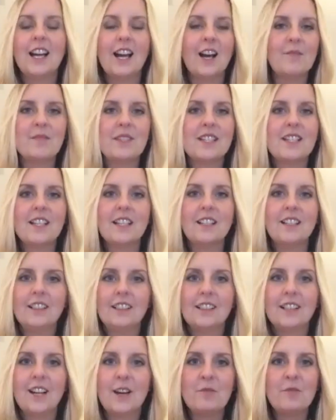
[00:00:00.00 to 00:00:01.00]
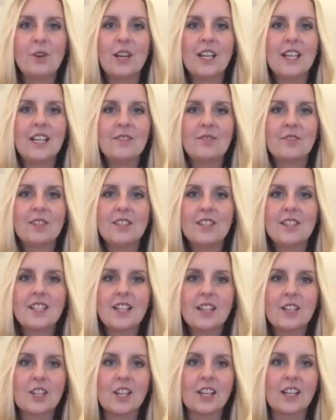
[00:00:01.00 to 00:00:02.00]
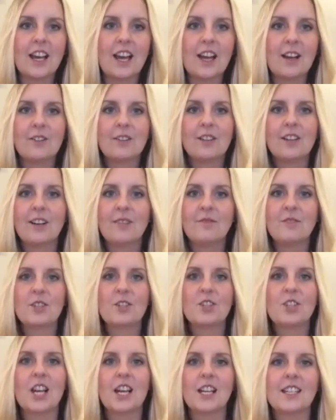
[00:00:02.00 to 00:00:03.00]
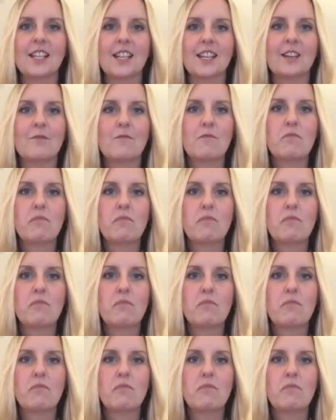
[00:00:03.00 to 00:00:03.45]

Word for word: I'm still, I'm not even stitching now. I'm just chatting.